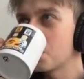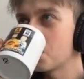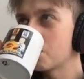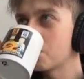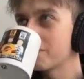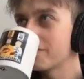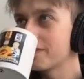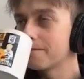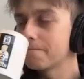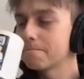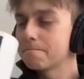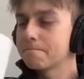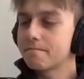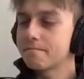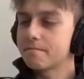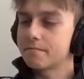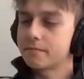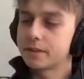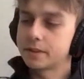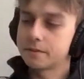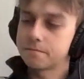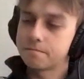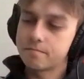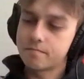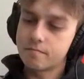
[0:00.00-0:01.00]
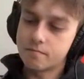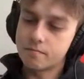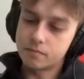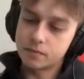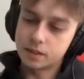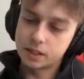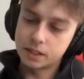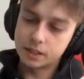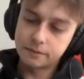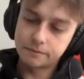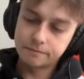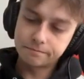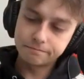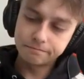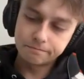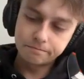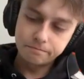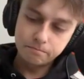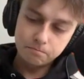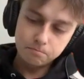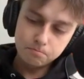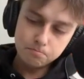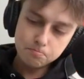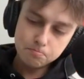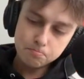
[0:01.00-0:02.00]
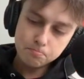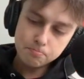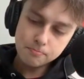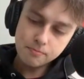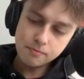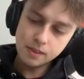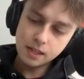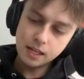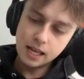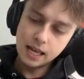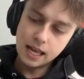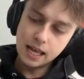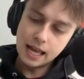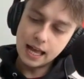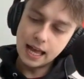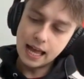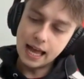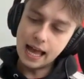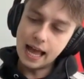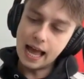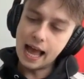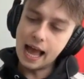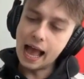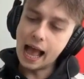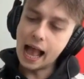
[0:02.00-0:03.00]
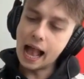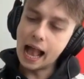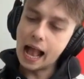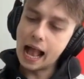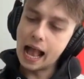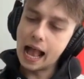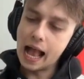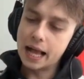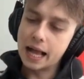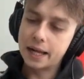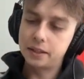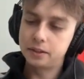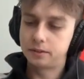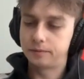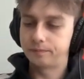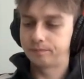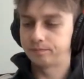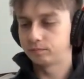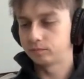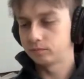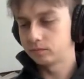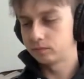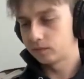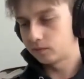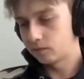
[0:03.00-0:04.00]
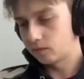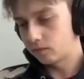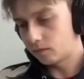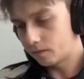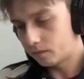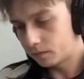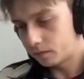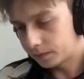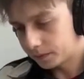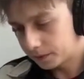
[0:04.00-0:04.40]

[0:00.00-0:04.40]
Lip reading: No words are spoken by the person on screen.